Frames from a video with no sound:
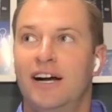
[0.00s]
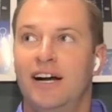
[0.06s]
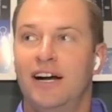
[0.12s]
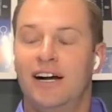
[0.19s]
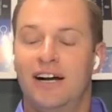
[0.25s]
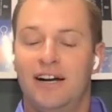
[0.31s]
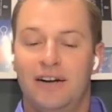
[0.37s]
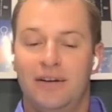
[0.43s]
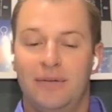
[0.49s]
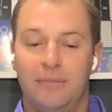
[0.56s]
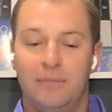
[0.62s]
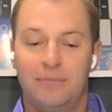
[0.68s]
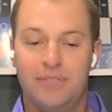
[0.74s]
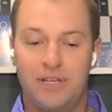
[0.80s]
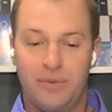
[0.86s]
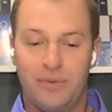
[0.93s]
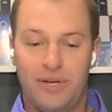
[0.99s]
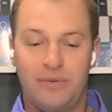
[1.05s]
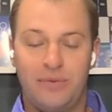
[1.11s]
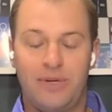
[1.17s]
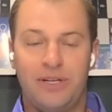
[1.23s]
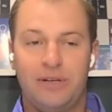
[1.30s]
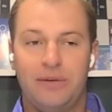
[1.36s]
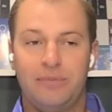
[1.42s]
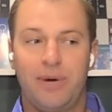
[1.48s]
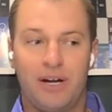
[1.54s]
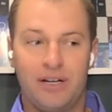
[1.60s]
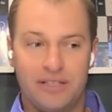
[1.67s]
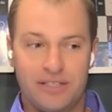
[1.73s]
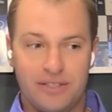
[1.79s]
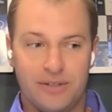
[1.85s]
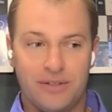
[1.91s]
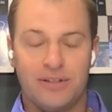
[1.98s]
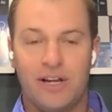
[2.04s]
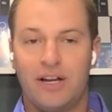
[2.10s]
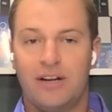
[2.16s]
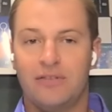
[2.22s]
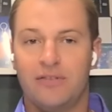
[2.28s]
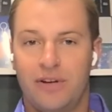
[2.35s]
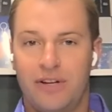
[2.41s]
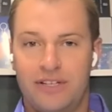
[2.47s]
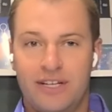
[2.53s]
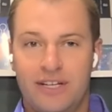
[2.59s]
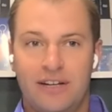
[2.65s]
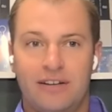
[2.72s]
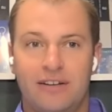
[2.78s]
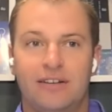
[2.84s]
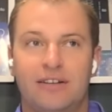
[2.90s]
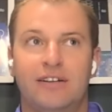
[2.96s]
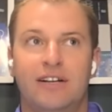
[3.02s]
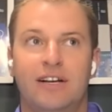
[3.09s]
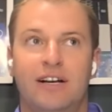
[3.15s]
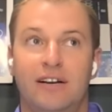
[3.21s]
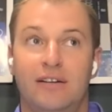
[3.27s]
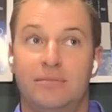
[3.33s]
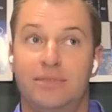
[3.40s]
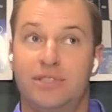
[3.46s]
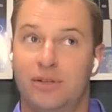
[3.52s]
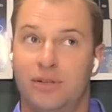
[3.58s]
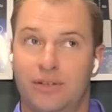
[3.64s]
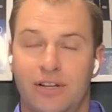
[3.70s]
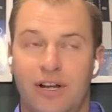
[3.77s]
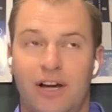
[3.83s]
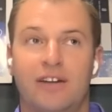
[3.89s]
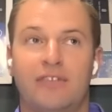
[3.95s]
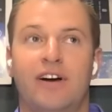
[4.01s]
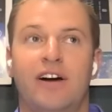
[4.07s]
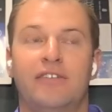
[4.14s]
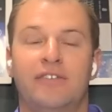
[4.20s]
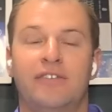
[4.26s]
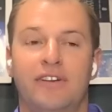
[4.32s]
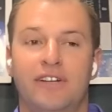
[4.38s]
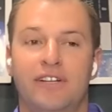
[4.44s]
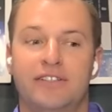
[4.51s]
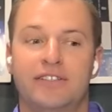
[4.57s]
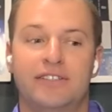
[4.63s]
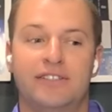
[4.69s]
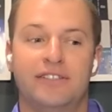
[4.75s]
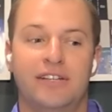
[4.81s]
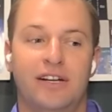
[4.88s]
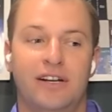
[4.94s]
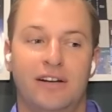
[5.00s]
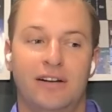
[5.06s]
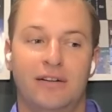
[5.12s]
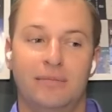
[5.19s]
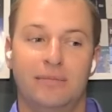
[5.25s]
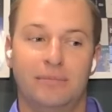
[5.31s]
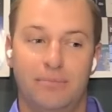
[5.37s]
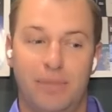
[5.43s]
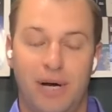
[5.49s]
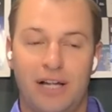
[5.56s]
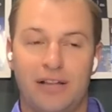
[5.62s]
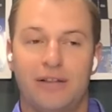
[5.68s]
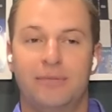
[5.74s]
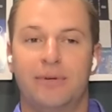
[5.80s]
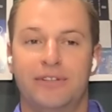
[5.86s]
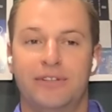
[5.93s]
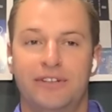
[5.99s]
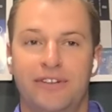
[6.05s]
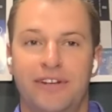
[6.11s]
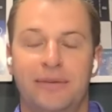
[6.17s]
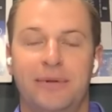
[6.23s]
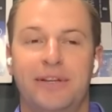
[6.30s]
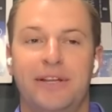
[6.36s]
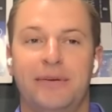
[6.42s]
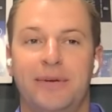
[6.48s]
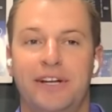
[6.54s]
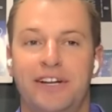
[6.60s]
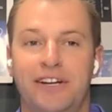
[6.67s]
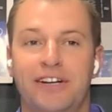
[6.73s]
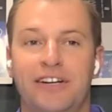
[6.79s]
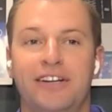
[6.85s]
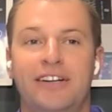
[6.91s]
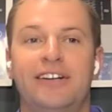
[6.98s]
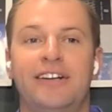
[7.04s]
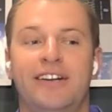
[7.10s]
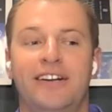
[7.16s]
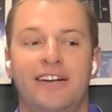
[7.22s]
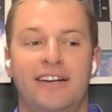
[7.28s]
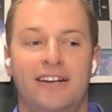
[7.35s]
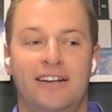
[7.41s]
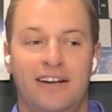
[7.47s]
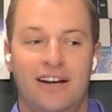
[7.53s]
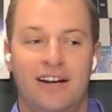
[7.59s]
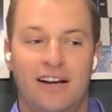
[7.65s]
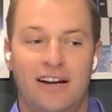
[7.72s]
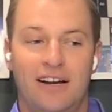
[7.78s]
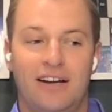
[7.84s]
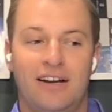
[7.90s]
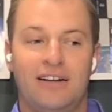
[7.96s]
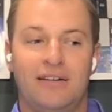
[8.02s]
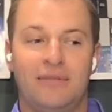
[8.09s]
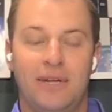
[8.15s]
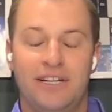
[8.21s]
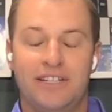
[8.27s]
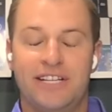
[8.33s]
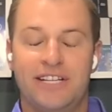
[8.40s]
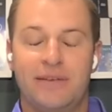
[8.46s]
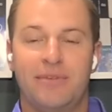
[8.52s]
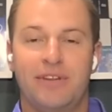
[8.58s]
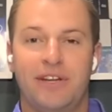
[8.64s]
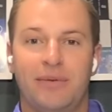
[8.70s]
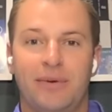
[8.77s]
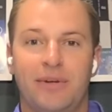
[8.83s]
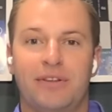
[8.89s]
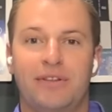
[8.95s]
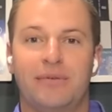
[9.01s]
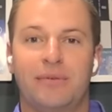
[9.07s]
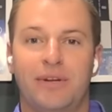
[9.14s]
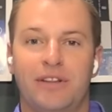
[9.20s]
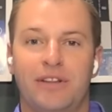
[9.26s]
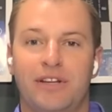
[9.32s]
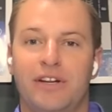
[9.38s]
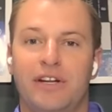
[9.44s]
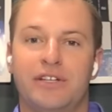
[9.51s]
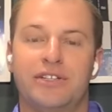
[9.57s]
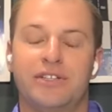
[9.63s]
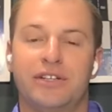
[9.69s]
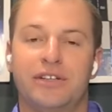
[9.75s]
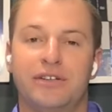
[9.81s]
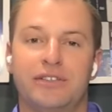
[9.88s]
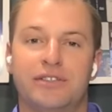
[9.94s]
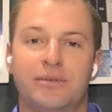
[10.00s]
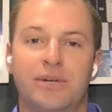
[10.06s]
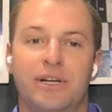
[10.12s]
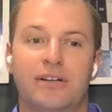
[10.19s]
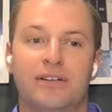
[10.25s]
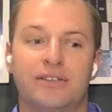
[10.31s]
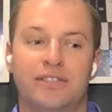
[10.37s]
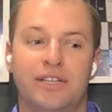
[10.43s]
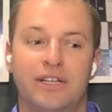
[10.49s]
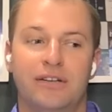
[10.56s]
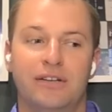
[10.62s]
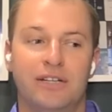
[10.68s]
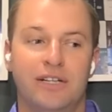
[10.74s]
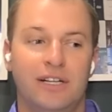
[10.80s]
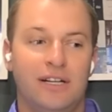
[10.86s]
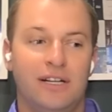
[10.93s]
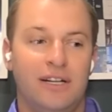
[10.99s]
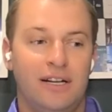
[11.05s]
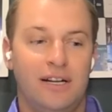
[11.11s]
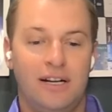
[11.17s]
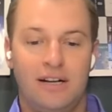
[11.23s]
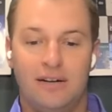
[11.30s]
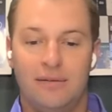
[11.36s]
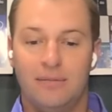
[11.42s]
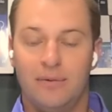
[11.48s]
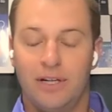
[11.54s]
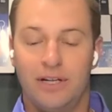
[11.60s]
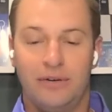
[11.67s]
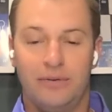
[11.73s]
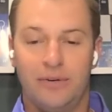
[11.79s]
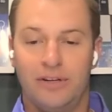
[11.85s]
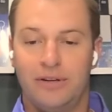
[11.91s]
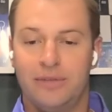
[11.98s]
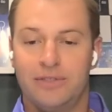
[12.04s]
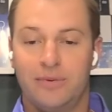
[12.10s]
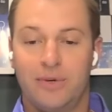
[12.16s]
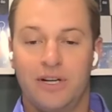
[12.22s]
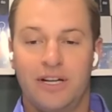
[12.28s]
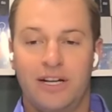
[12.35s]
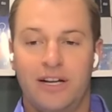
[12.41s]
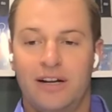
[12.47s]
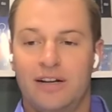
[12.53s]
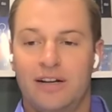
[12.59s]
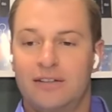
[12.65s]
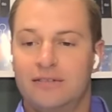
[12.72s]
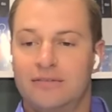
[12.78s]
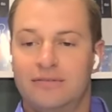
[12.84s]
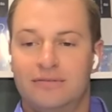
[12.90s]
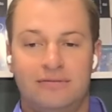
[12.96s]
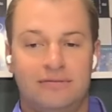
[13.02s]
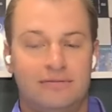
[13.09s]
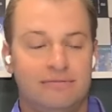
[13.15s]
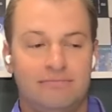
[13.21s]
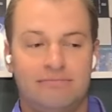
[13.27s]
So we bought and sold a lot of retail, sold a lot of office, bought the multifamily that we could, and same thing with industrial as well. So really was working on,